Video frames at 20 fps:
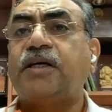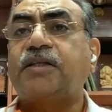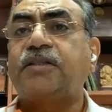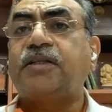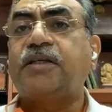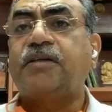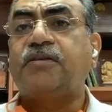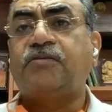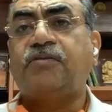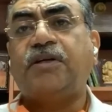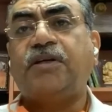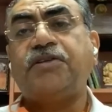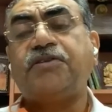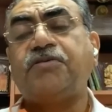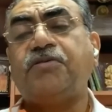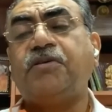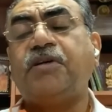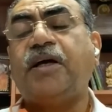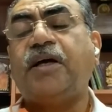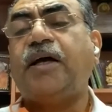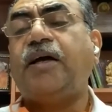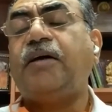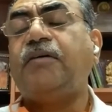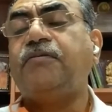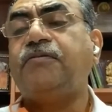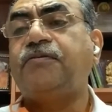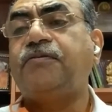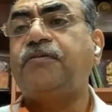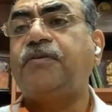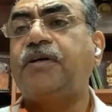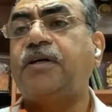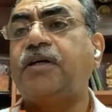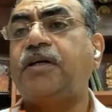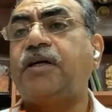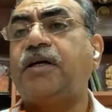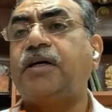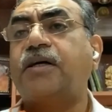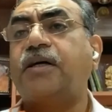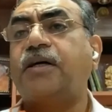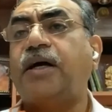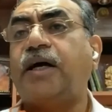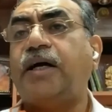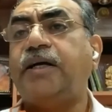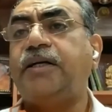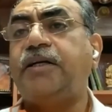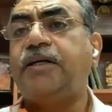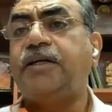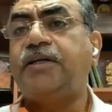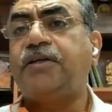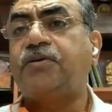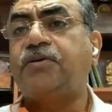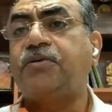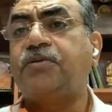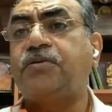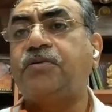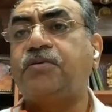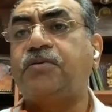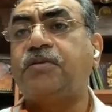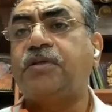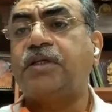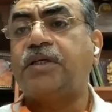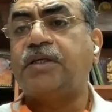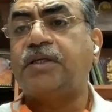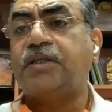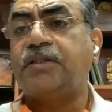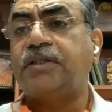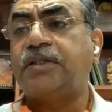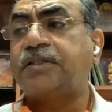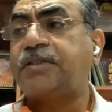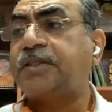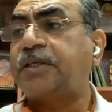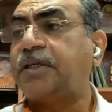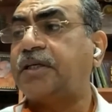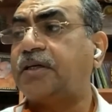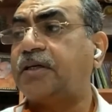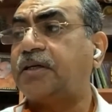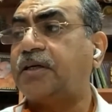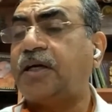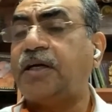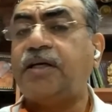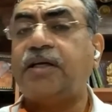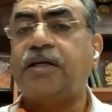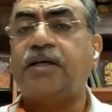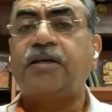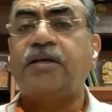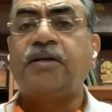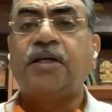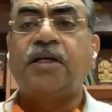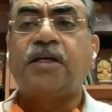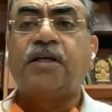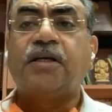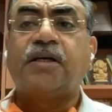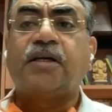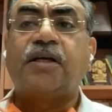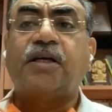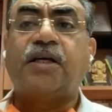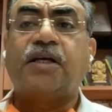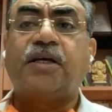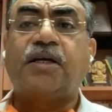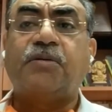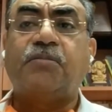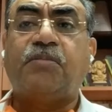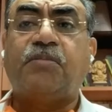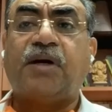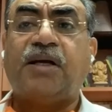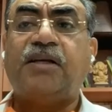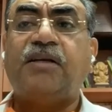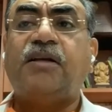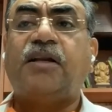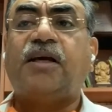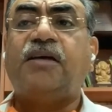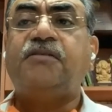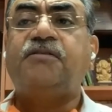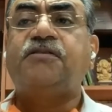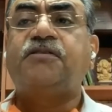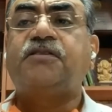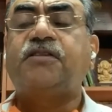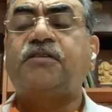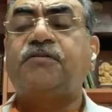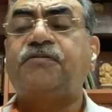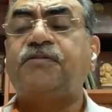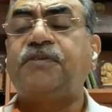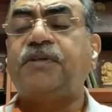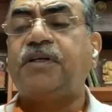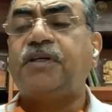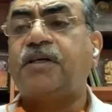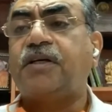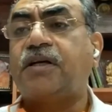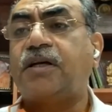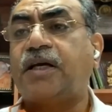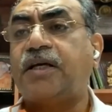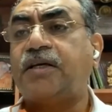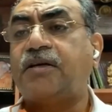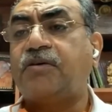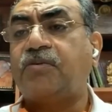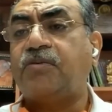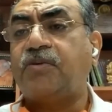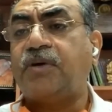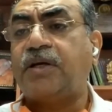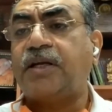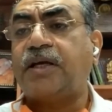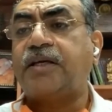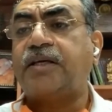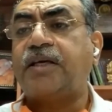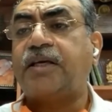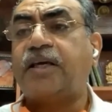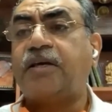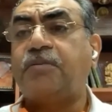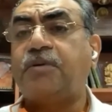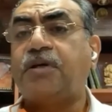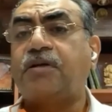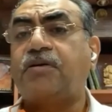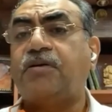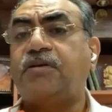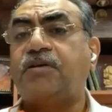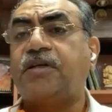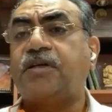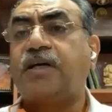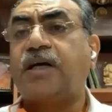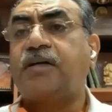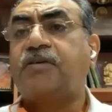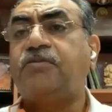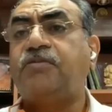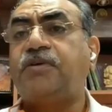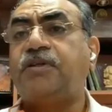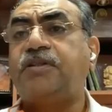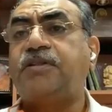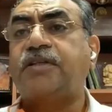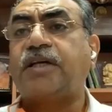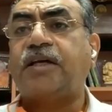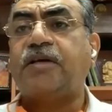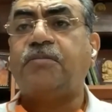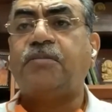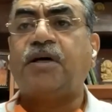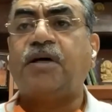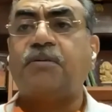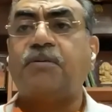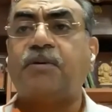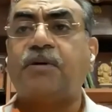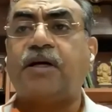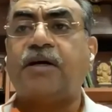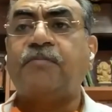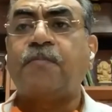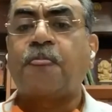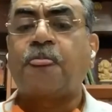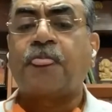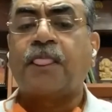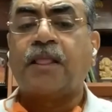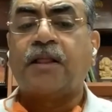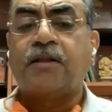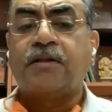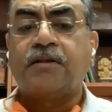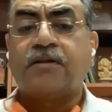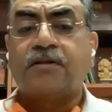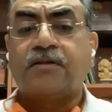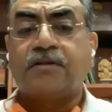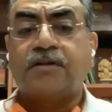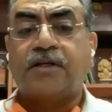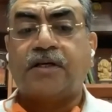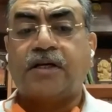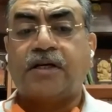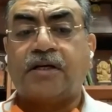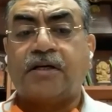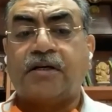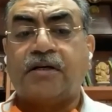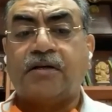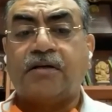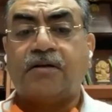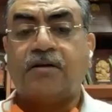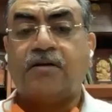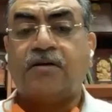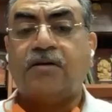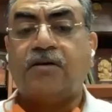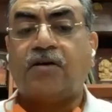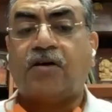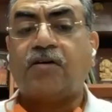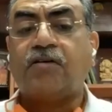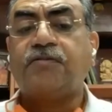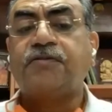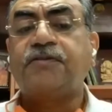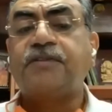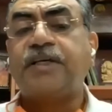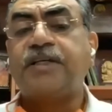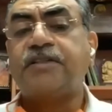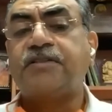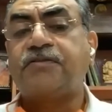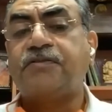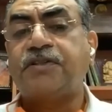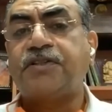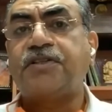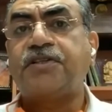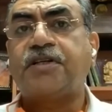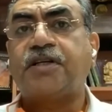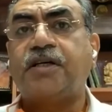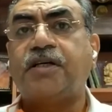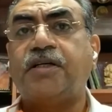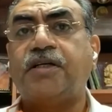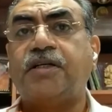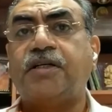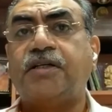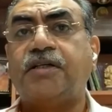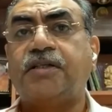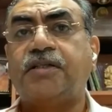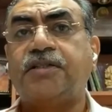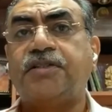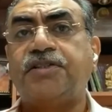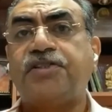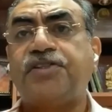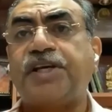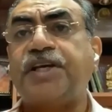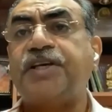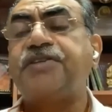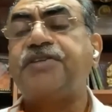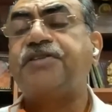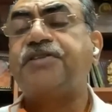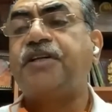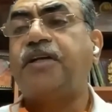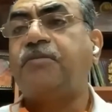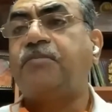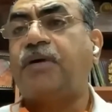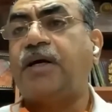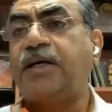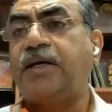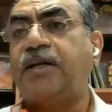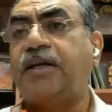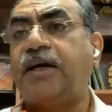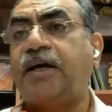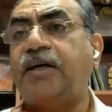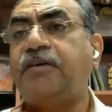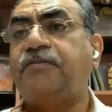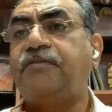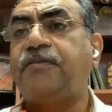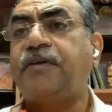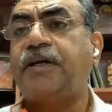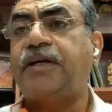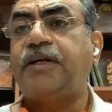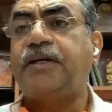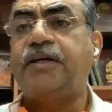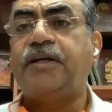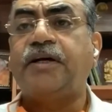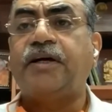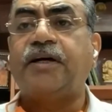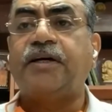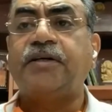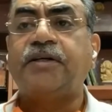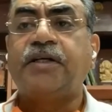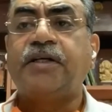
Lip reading: are there. One should have a guide into this thing. My life's fear, like when I came in contact with Sai Baba, there are a lot of things which changed in my life, and